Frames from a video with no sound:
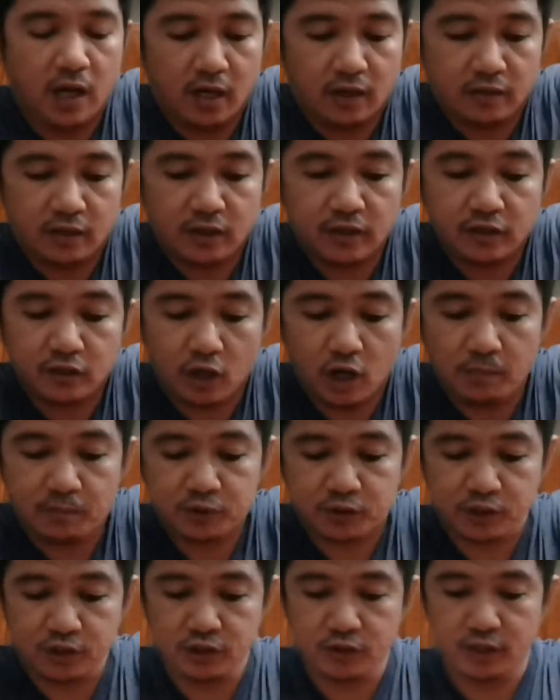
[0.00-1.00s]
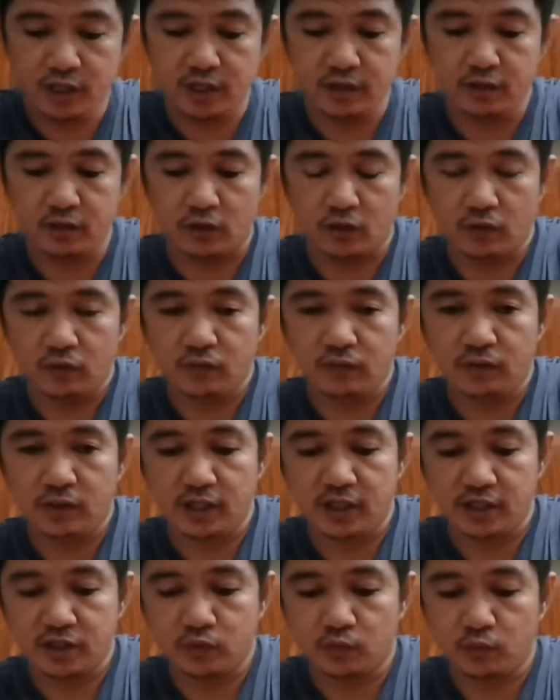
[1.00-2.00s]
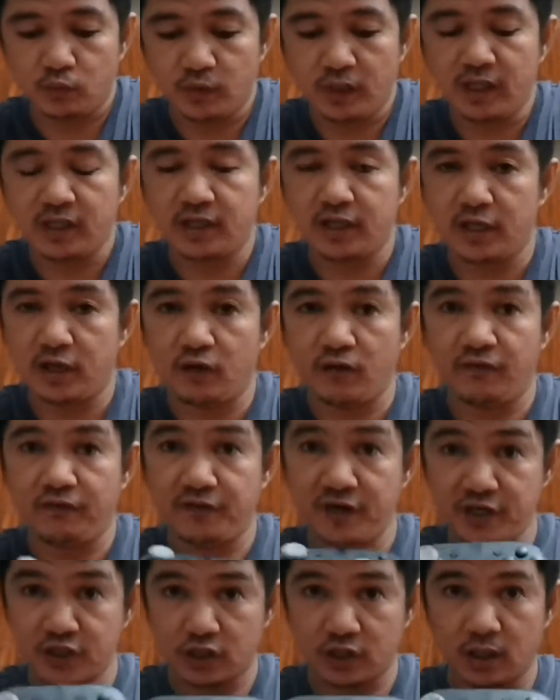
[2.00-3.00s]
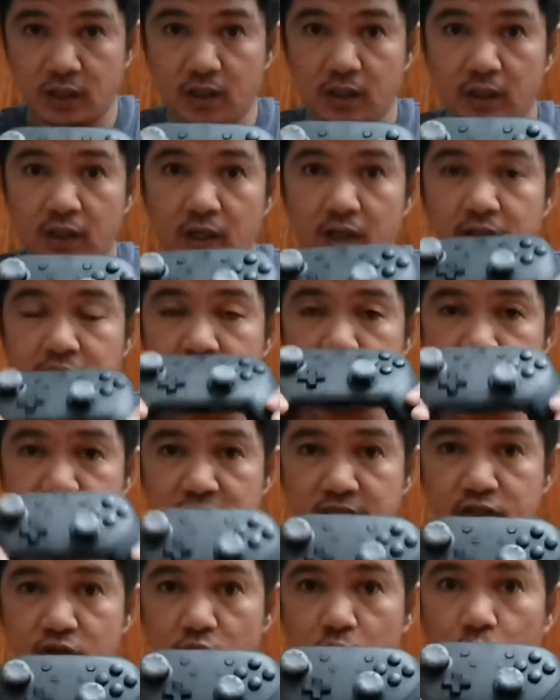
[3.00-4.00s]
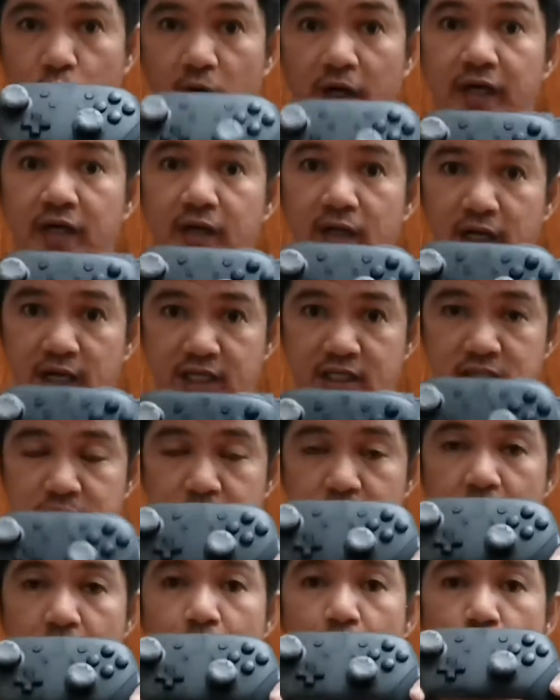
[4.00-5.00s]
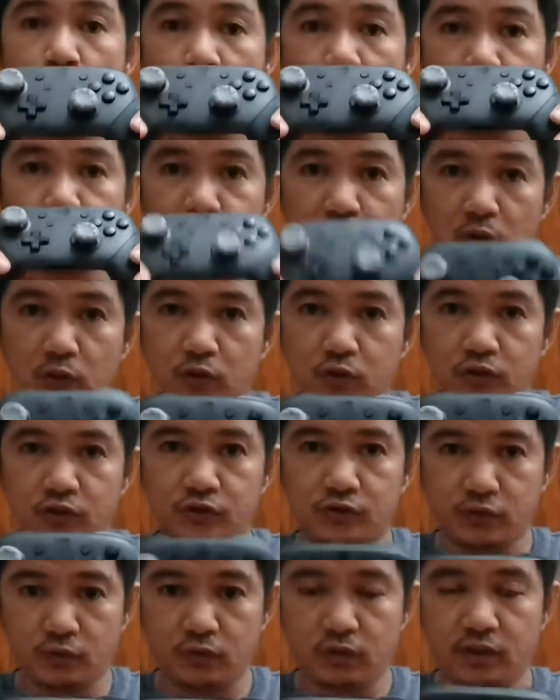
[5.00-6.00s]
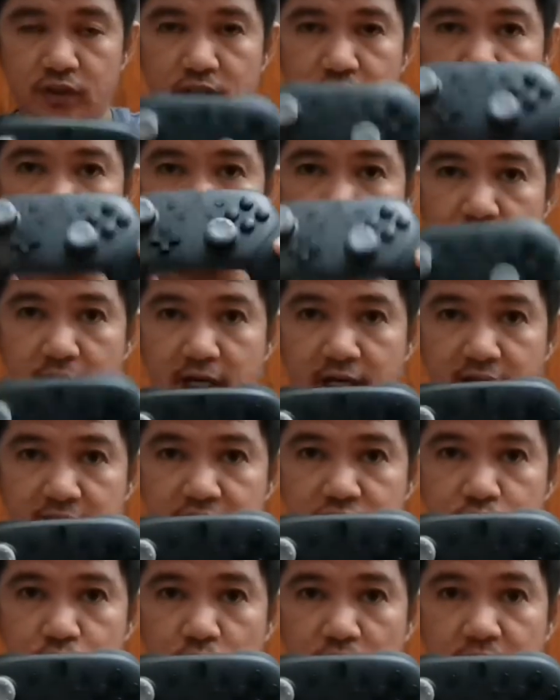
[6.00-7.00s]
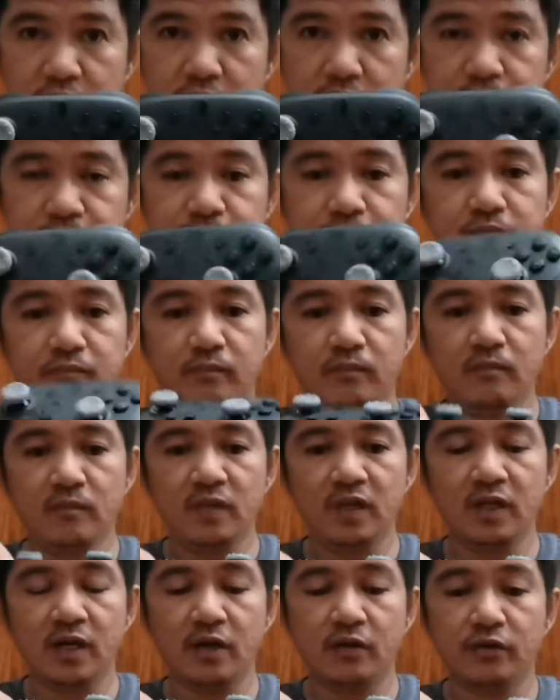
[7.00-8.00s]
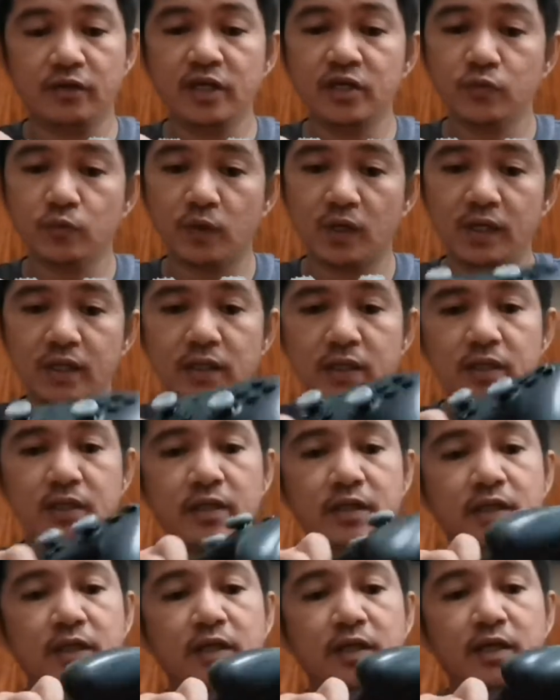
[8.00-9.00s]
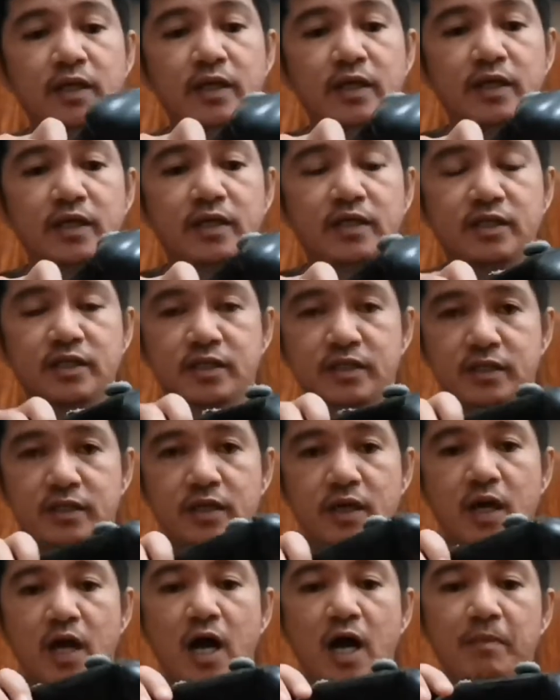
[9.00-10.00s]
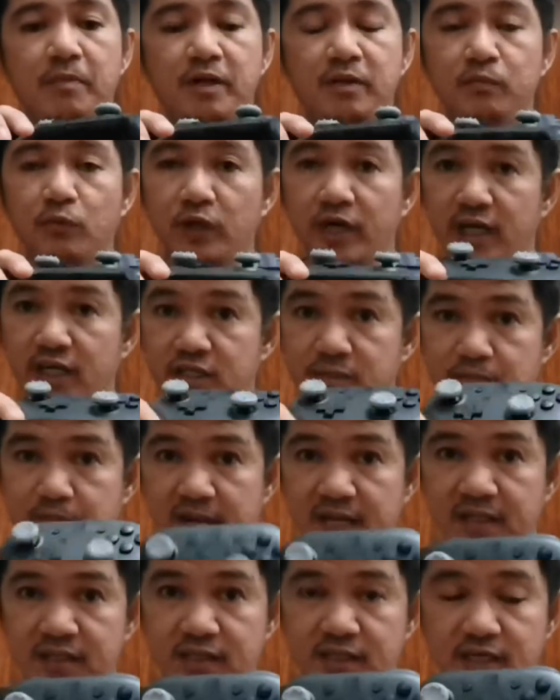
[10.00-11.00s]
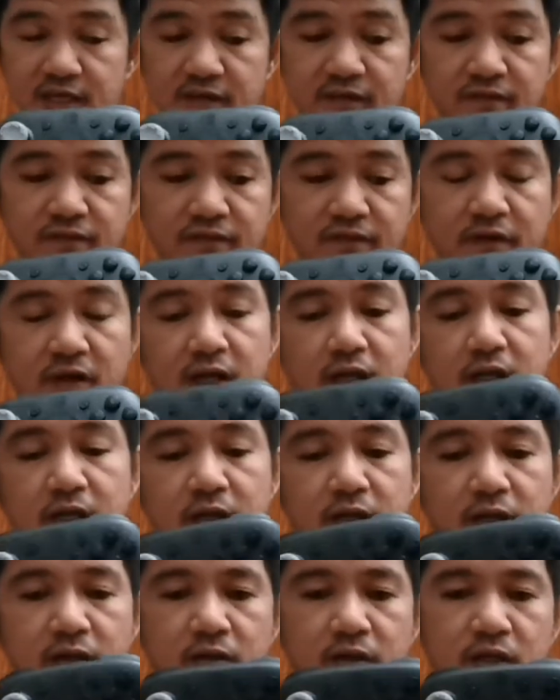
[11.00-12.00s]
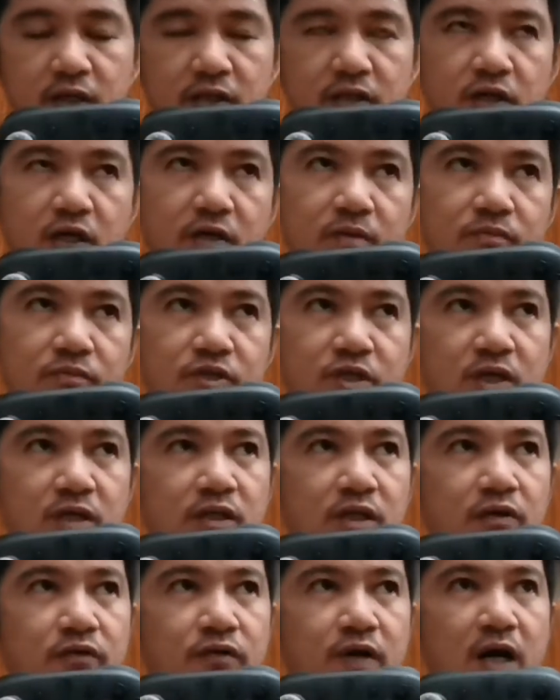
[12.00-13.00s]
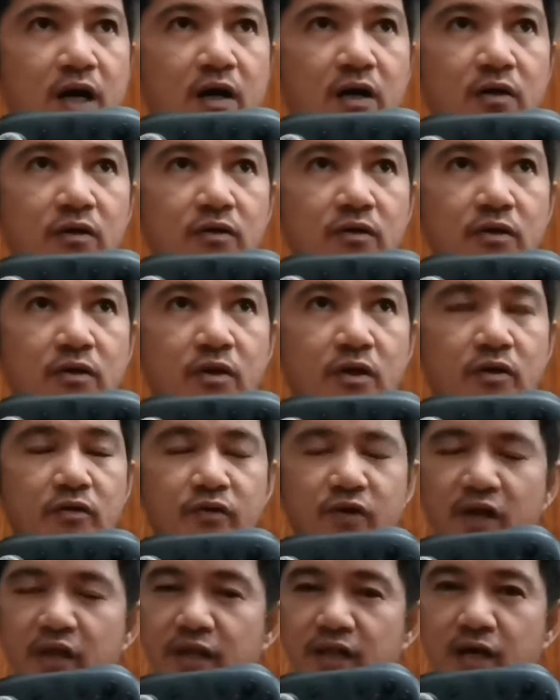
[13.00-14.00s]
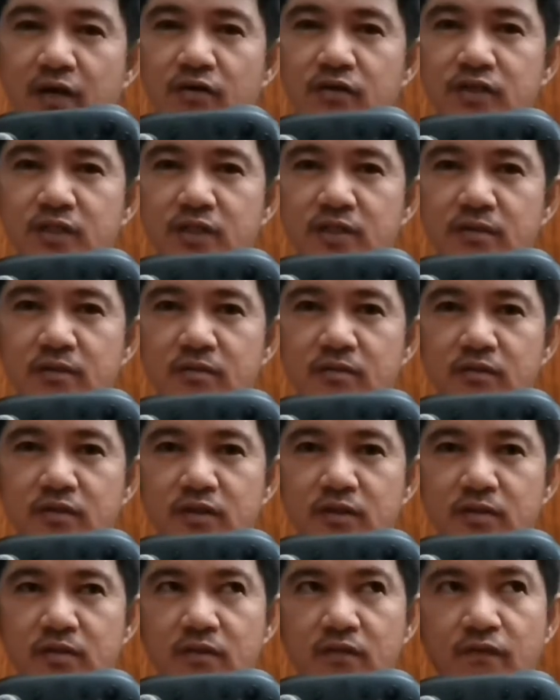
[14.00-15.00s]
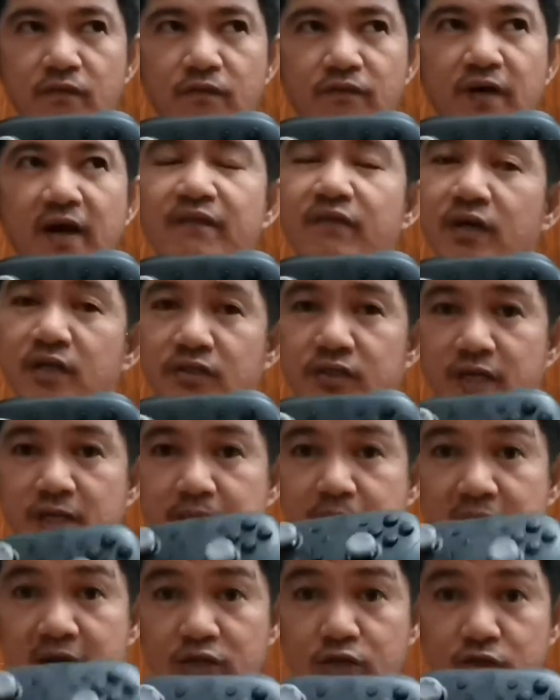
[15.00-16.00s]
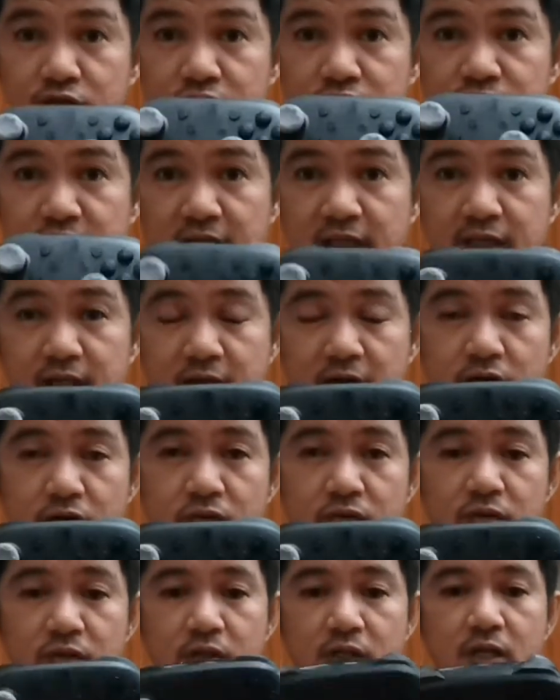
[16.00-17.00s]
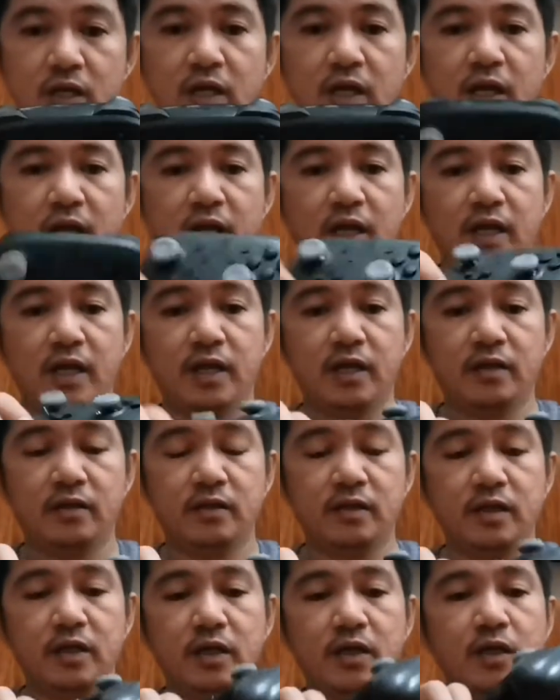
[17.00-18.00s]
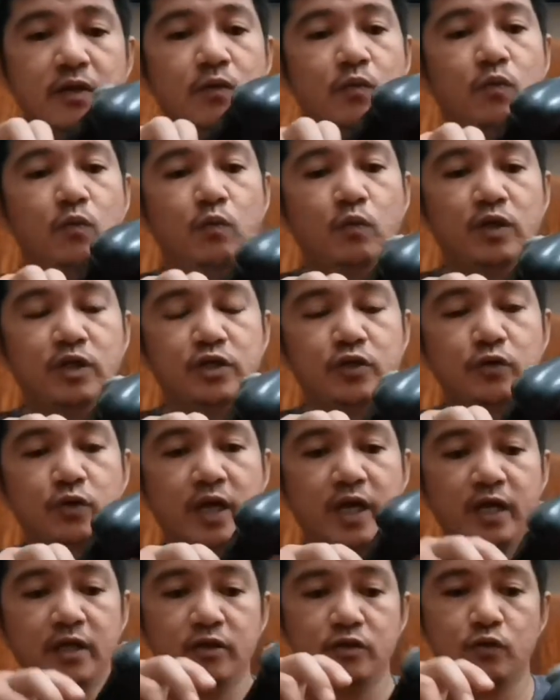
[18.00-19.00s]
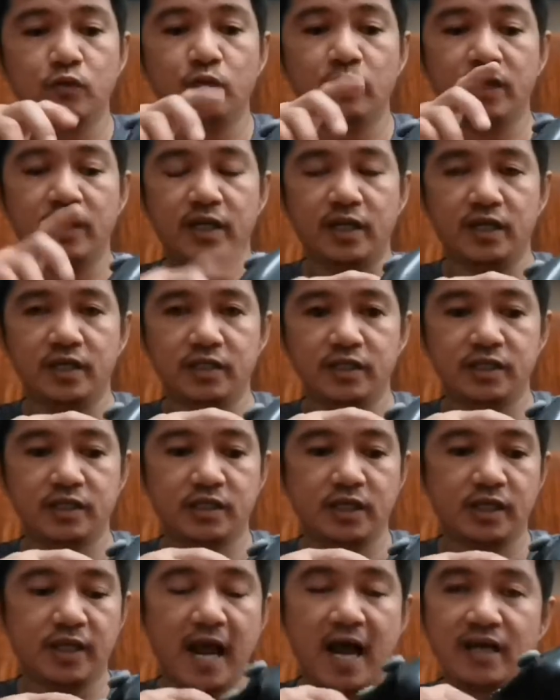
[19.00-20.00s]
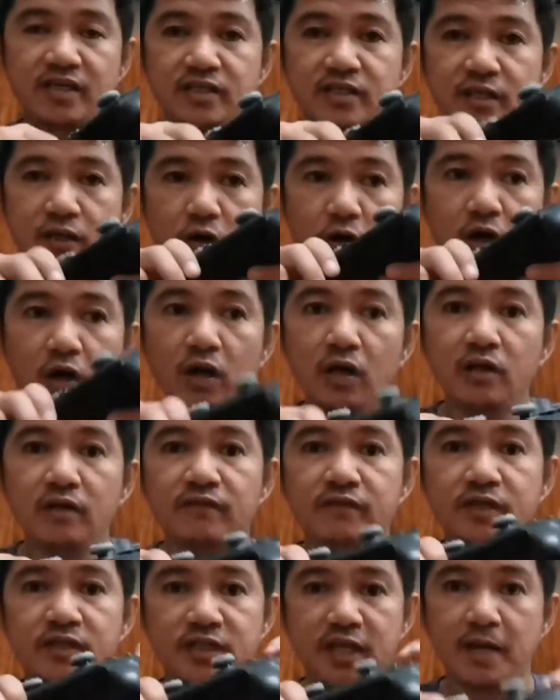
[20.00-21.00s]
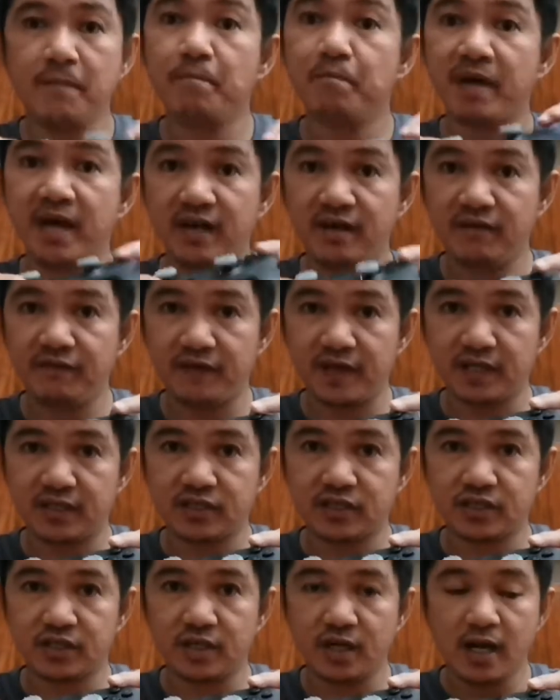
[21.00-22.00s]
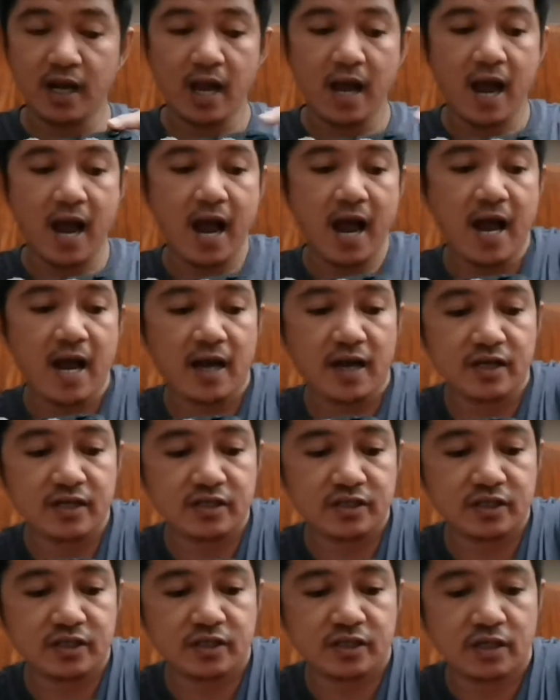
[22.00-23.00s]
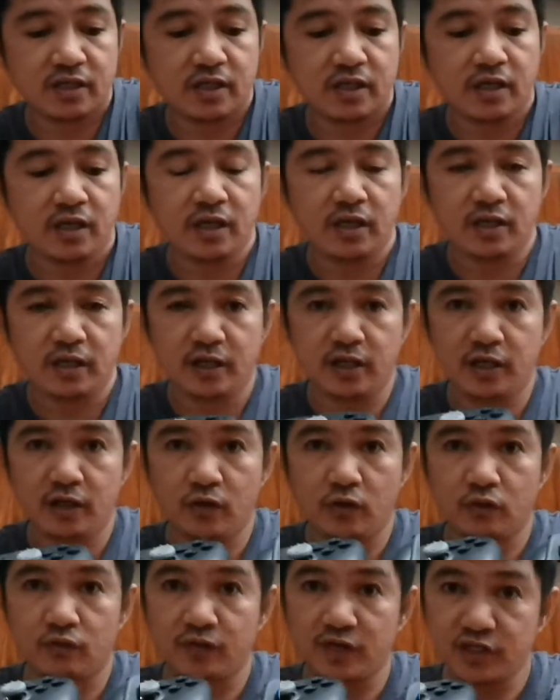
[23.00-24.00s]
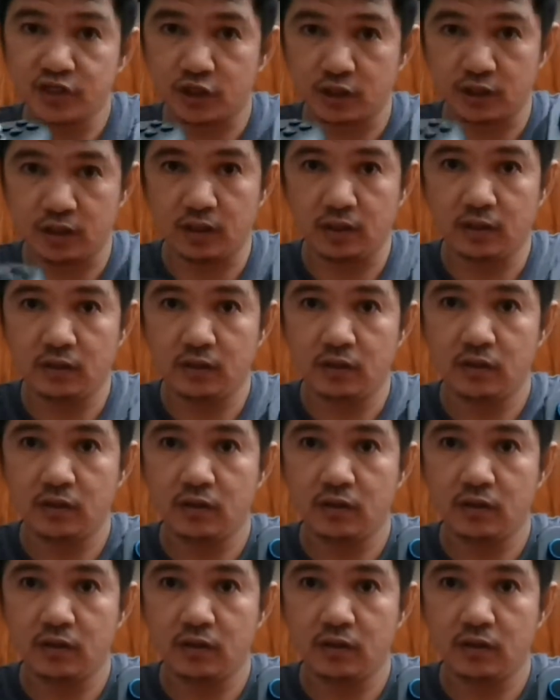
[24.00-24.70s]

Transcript: another option you can go is with the official Nintendo Wireless Pro Controller, like this one. Now this one is a bit more expensive. It comes at around 3,500 pesos right now. And what you can do with this is it has all of the same benefits as the original